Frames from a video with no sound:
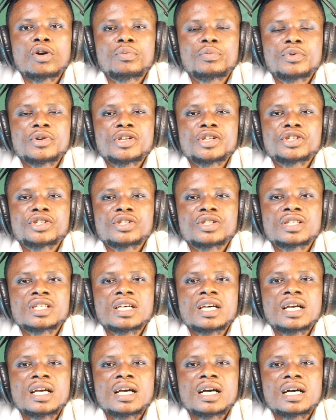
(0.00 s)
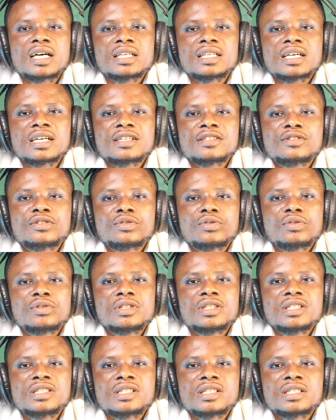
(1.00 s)
operation, and that's the
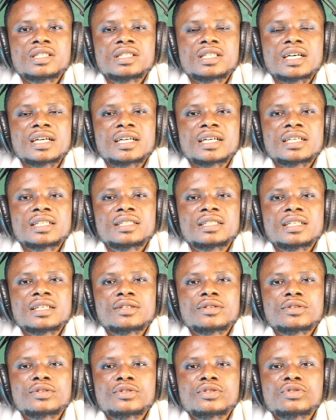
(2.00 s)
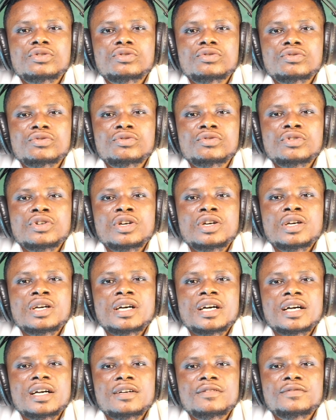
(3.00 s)
only thing that can take us to
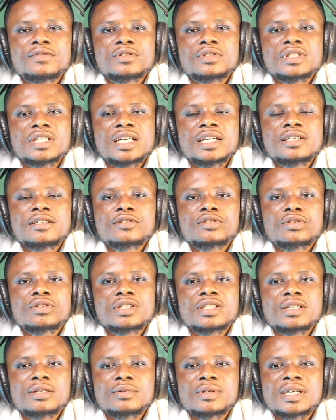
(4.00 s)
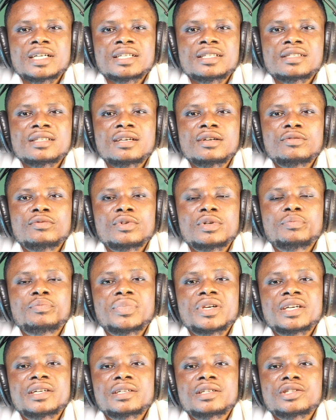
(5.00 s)
heaven. Else otherwise we
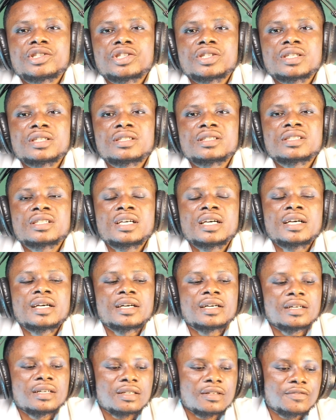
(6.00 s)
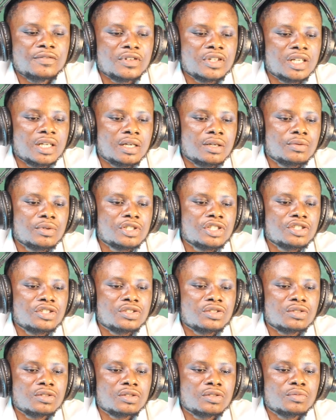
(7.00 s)
perish in hellfire, which
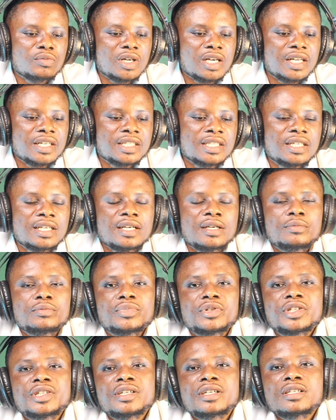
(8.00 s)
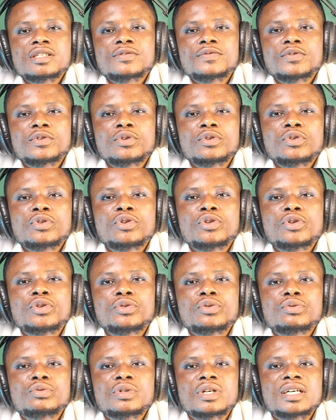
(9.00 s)
is not my prayers for
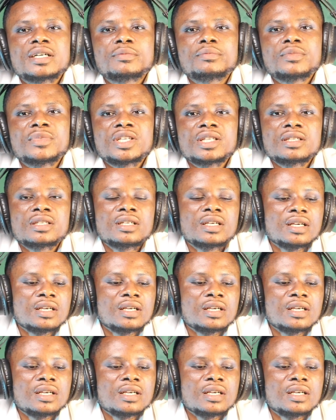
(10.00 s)
you and me.